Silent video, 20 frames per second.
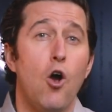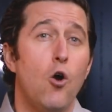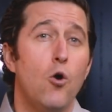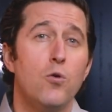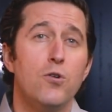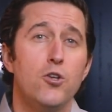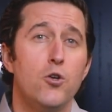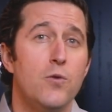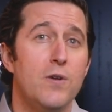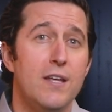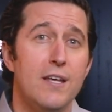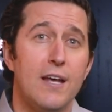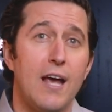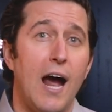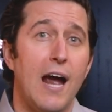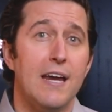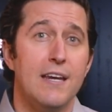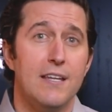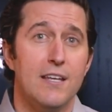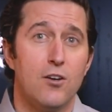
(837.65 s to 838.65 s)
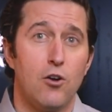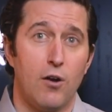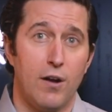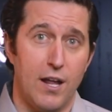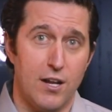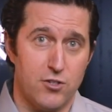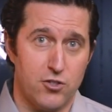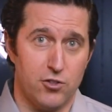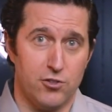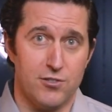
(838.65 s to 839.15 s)
own unique ID
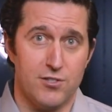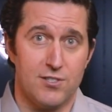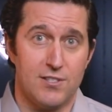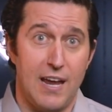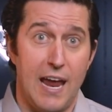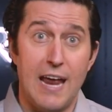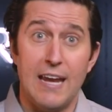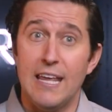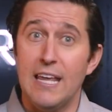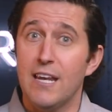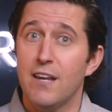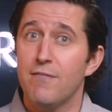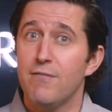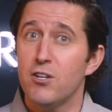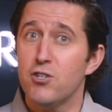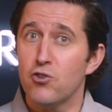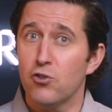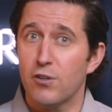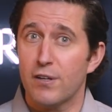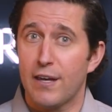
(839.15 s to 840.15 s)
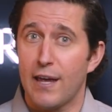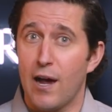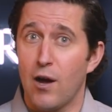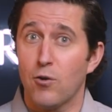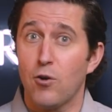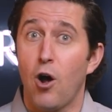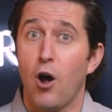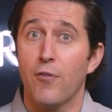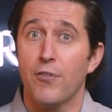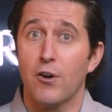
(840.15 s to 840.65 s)
credentials and individual
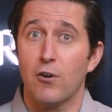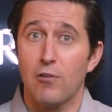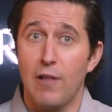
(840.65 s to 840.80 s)
account on their